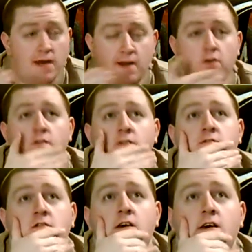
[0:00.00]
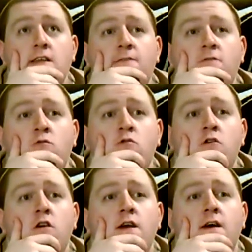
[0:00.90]
I didn't know this. David
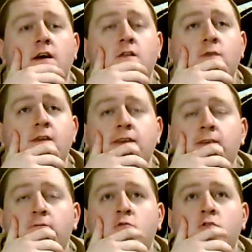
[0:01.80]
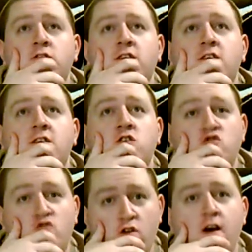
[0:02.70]
Warner, the way that David Warner sounded in
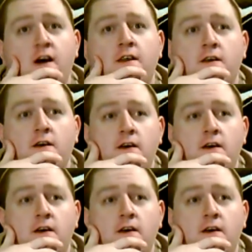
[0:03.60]
Tron.